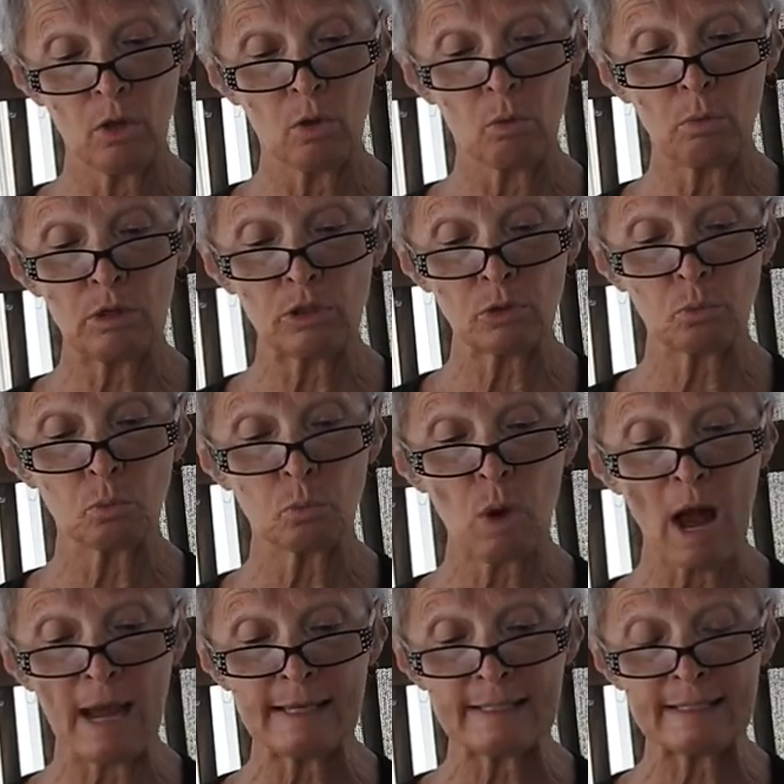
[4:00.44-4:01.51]
with
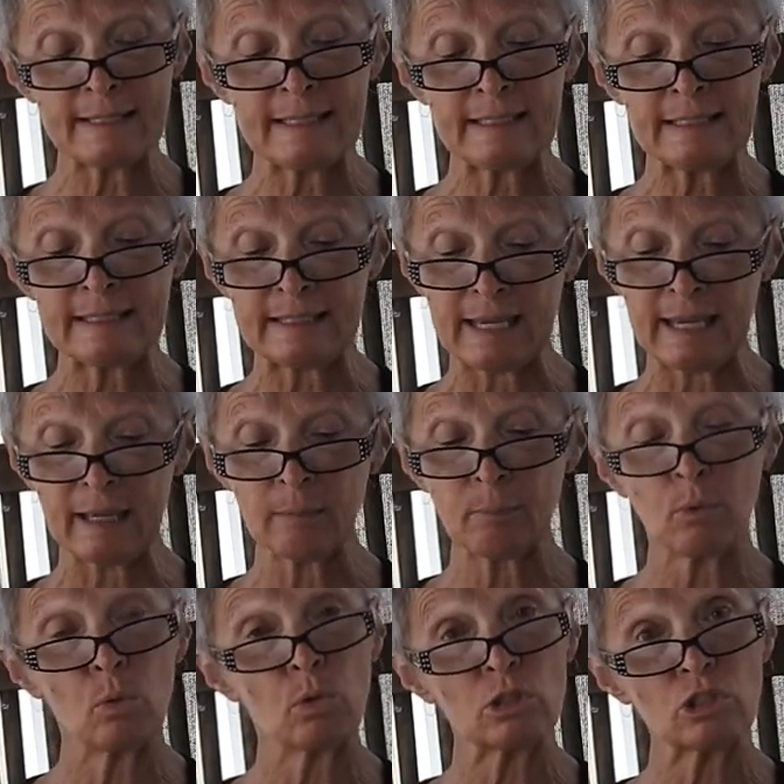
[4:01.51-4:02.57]
rising damp
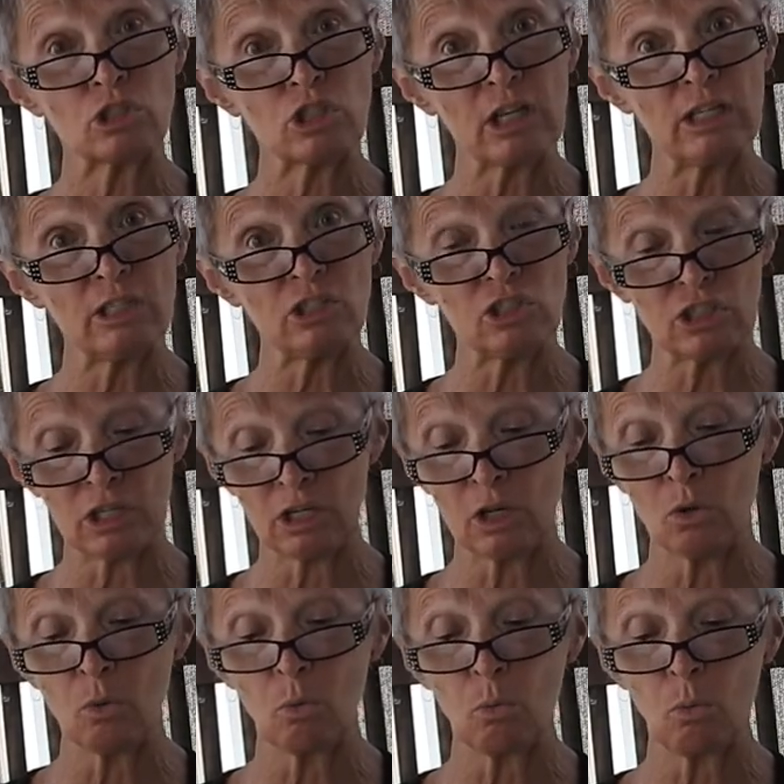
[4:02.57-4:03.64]
or changing
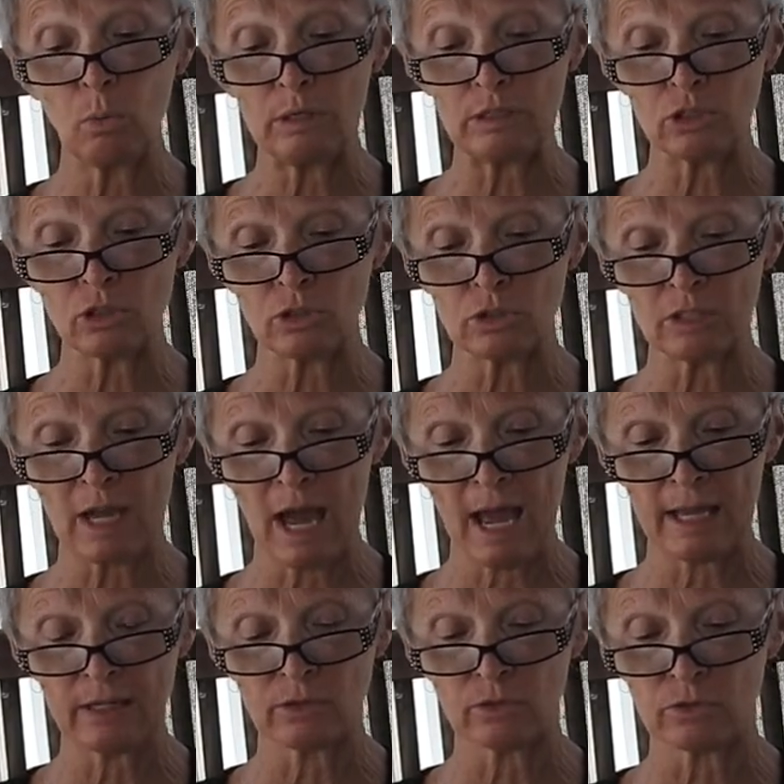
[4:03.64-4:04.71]
winter
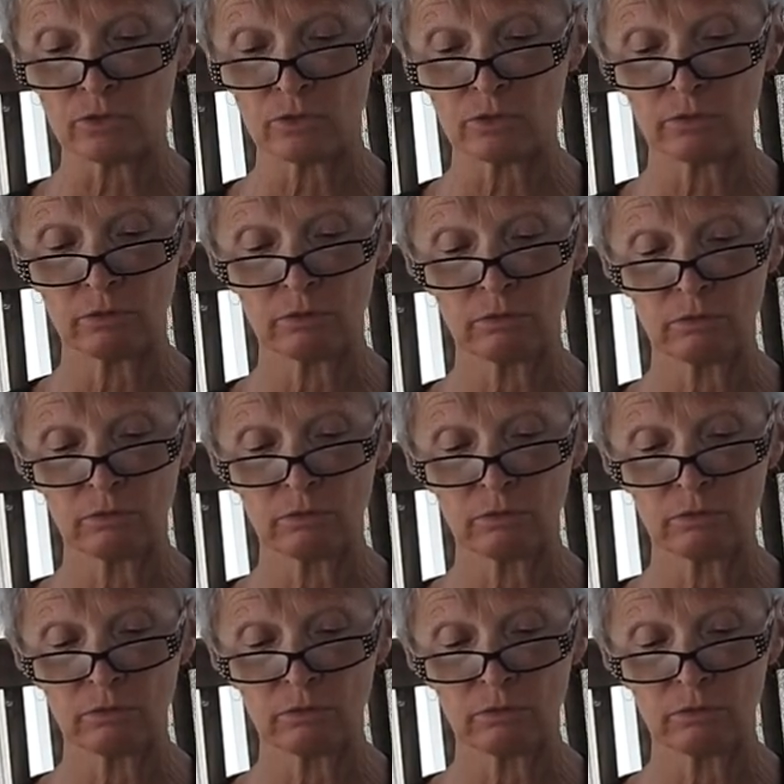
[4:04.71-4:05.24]
tires.